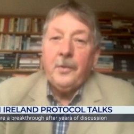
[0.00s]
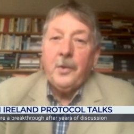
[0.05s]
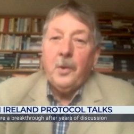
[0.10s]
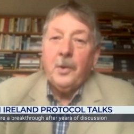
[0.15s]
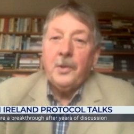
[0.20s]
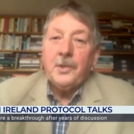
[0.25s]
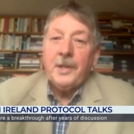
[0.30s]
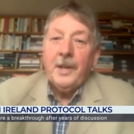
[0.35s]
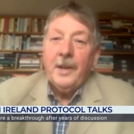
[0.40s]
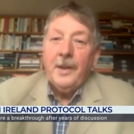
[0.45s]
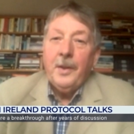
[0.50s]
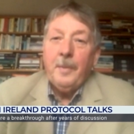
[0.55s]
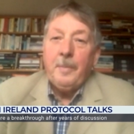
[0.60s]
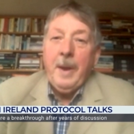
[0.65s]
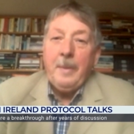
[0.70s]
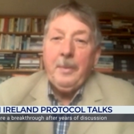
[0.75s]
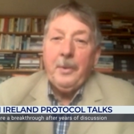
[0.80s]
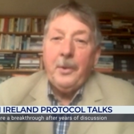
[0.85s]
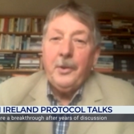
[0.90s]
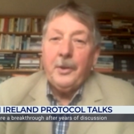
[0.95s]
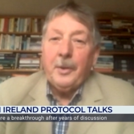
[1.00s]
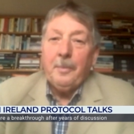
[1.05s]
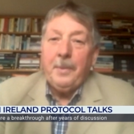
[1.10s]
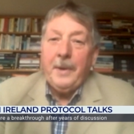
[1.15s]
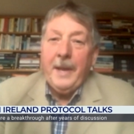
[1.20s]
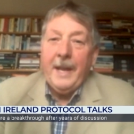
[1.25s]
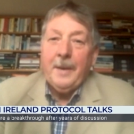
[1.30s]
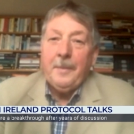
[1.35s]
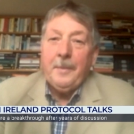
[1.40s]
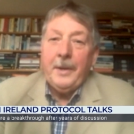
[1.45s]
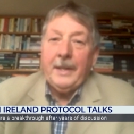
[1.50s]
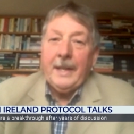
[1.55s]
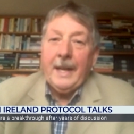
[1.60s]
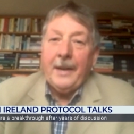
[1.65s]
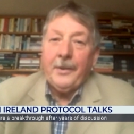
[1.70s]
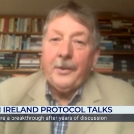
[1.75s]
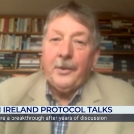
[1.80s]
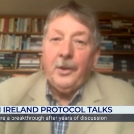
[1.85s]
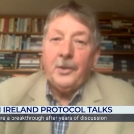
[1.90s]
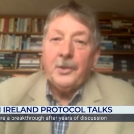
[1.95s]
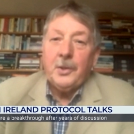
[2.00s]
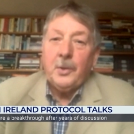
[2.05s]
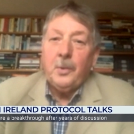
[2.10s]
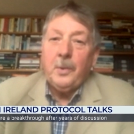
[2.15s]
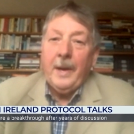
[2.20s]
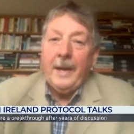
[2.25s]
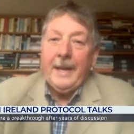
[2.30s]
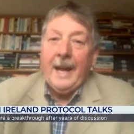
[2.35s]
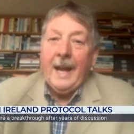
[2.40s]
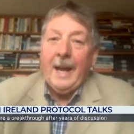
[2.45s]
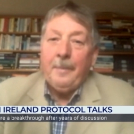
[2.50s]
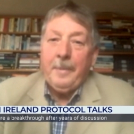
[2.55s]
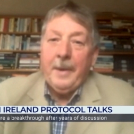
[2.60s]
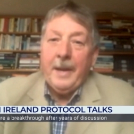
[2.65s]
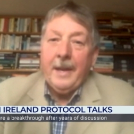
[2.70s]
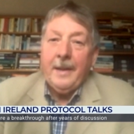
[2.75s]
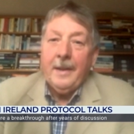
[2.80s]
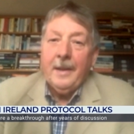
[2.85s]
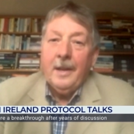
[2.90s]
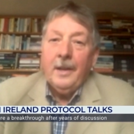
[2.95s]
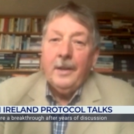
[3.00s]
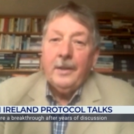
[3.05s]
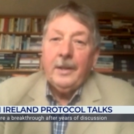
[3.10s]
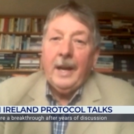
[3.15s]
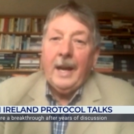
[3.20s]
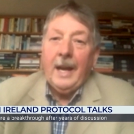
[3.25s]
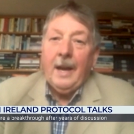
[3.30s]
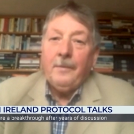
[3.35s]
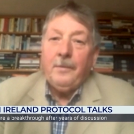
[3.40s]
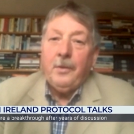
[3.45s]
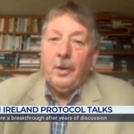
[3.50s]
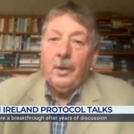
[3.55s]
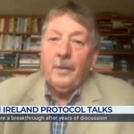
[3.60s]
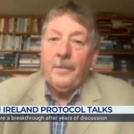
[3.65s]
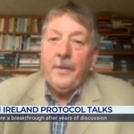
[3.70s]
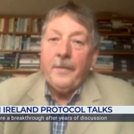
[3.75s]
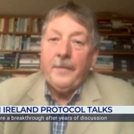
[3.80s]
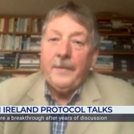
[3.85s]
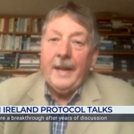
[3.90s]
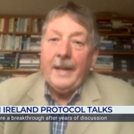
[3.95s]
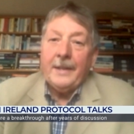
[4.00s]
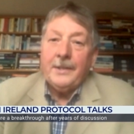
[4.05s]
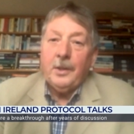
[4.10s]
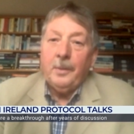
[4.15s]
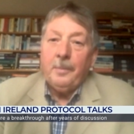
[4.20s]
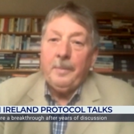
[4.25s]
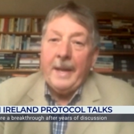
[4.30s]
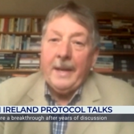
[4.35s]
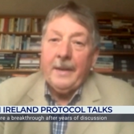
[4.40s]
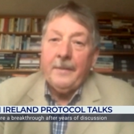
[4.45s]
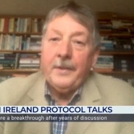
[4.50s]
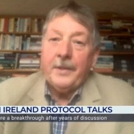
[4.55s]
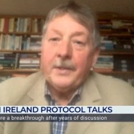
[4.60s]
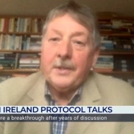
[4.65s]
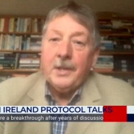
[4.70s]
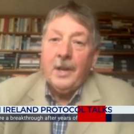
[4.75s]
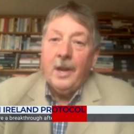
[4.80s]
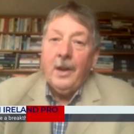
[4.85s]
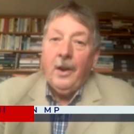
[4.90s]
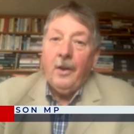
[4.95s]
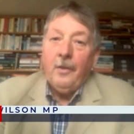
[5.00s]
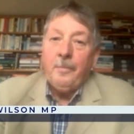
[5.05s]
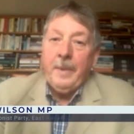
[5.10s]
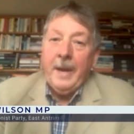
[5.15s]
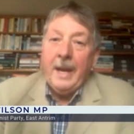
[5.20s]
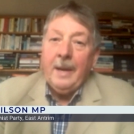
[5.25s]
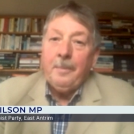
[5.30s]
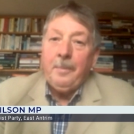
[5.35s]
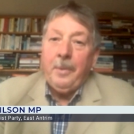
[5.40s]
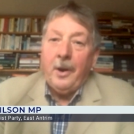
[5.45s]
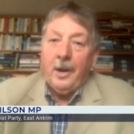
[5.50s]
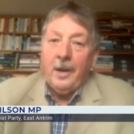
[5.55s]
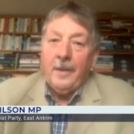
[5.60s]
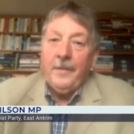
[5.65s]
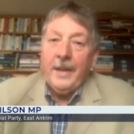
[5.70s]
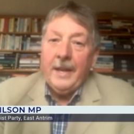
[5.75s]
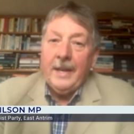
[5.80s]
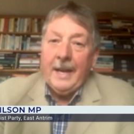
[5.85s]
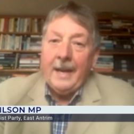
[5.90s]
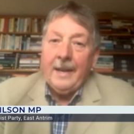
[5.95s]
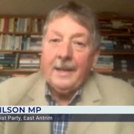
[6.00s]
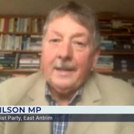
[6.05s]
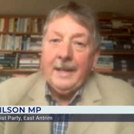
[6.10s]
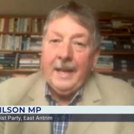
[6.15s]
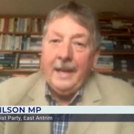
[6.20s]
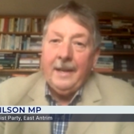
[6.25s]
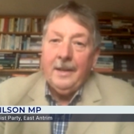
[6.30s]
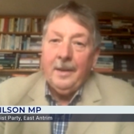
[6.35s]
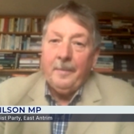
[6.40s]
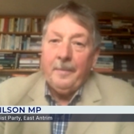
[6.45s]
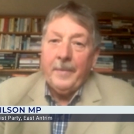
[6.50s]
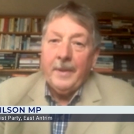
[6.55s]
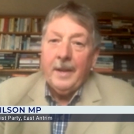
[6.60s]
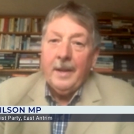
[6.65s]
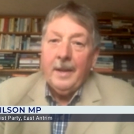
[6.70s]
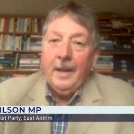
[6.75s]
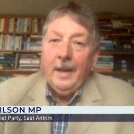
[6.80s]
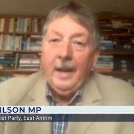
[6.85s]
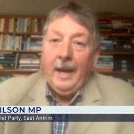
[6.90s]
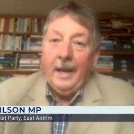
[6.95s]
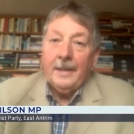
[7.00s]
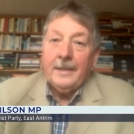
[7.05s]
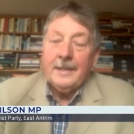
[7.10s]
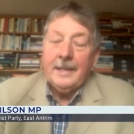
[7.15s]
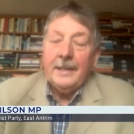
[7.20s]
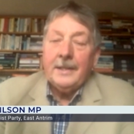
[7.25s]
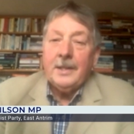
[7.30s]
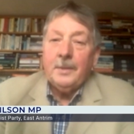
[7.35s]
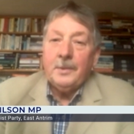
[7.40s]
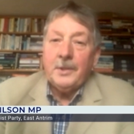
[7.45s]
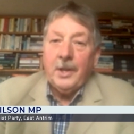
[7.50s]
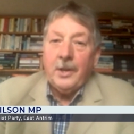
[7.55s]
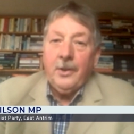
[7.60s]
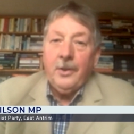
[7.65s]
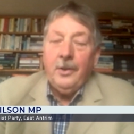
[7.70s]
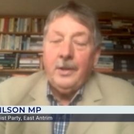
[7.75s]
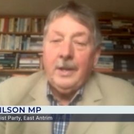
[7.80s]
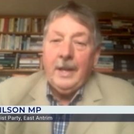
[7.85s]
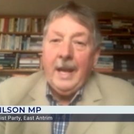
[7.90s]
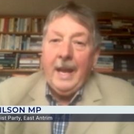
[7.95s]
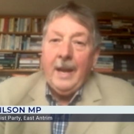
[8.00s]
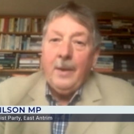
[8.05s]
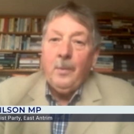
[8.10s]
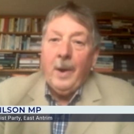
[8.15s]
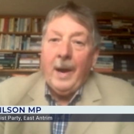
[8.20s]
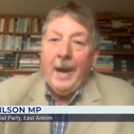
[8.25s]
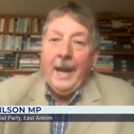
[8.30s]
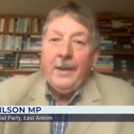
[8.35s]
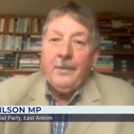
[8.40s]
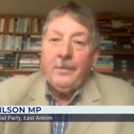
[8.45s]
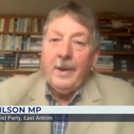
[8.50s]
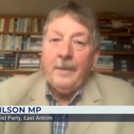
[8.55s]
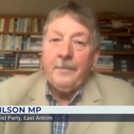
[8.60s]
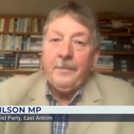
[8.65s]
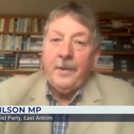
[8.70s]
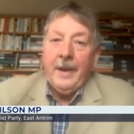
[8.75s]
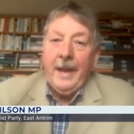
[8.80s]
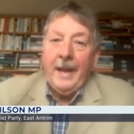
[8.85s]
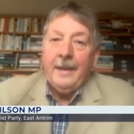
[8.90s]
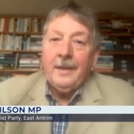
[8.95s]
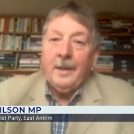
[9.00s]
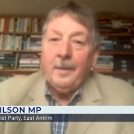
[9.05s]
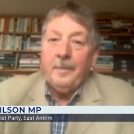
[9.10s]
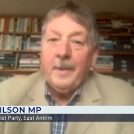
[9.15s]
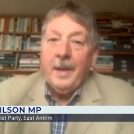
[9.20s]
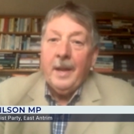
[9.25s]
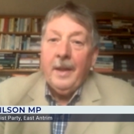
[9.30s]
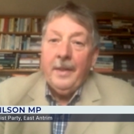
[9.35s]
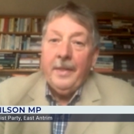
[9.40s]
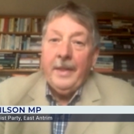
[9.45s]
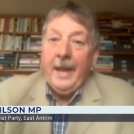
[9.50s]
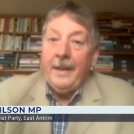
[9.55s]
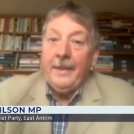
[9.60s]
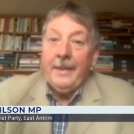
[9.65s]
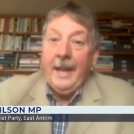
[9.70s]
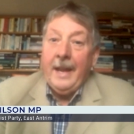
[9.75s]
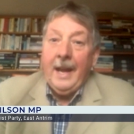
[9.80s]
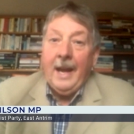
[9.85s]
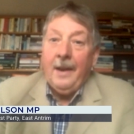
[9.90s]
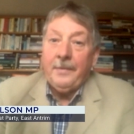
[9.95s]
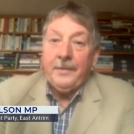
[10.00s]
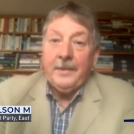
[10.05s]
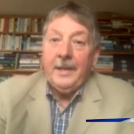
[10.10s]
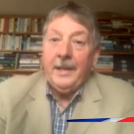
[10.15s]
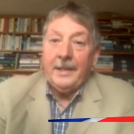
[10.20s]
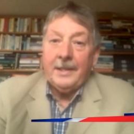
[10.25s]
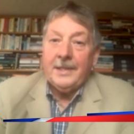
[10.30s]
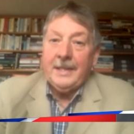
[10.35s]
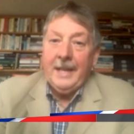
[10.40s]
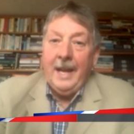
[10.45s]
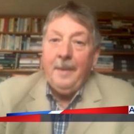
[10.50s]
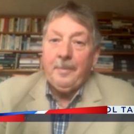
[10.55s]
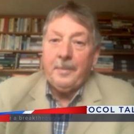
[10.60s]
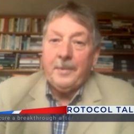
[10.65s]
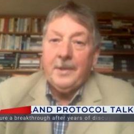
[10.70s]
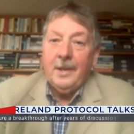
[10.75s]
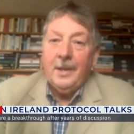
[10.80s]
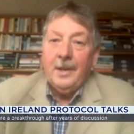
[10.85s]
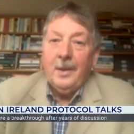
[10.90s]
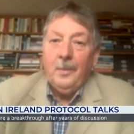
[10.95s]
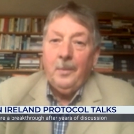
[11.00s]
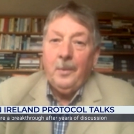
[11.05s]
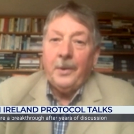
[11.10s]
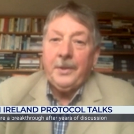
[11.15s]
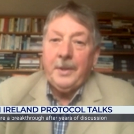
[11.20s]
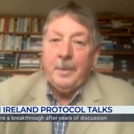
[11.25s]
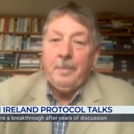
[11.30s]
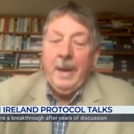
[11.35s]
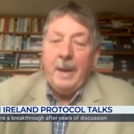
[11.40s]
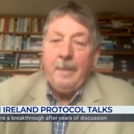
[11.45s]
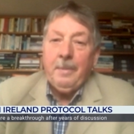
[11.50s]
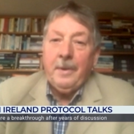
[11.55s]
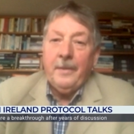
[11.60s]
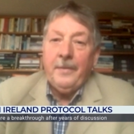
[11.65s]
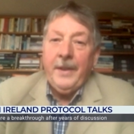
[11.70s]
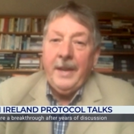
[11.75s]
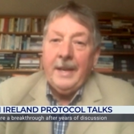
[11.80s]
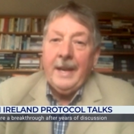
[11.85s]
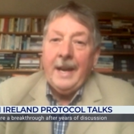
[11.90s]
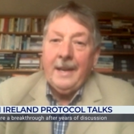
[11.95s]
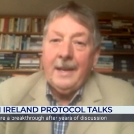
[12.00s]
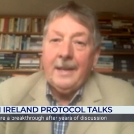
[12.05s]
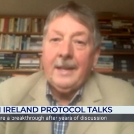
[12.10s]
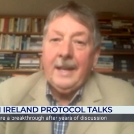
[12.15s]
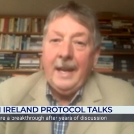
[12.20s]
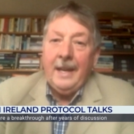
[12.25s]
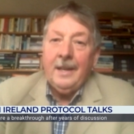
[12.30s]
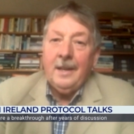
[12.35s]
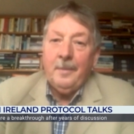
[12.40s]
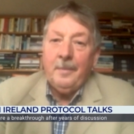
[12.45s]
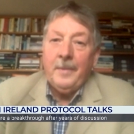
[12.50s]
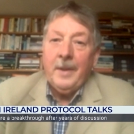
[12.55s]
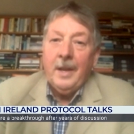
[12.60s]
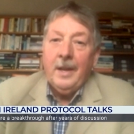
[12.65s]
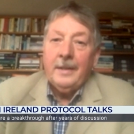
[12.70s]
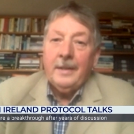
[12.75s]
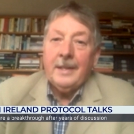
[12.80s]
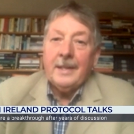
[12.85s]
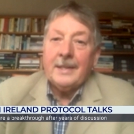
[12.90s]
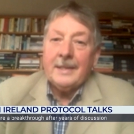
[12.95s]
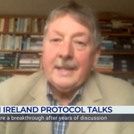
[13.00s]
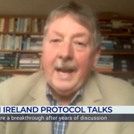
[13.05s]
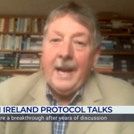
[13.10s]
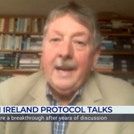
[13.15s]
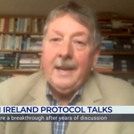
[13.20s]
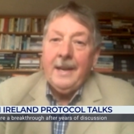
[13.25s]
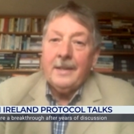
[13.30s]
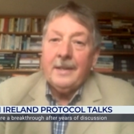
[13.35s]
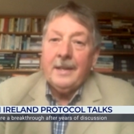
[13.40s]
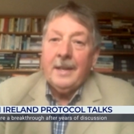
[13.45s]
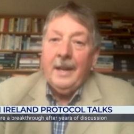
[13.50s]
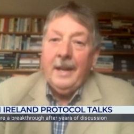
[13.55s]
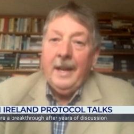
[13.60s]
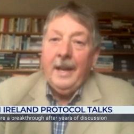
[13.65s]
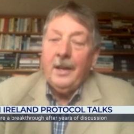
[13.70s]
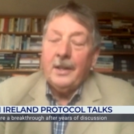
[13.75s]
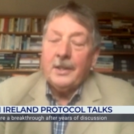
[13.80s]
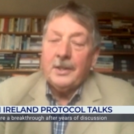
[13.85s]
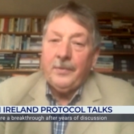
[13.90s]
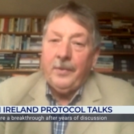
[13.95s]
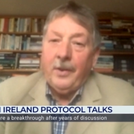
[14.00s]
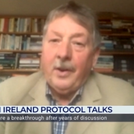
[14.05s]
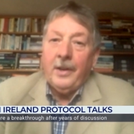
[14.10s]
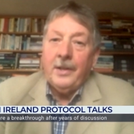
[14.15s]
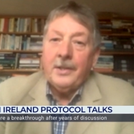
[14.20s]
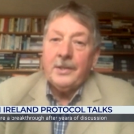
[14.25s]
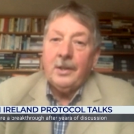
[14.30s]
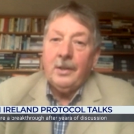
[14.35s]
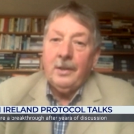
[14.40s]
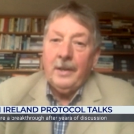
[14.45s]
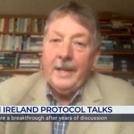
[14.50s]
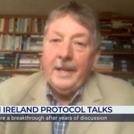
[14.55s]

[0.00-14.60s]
of course, the people who complain about that are also quite happy to have all of the financial benefits of being part of the United Kingdom. And since it was a UK wide referendum, then they have to accept what the people of the United Kingdom decided as far as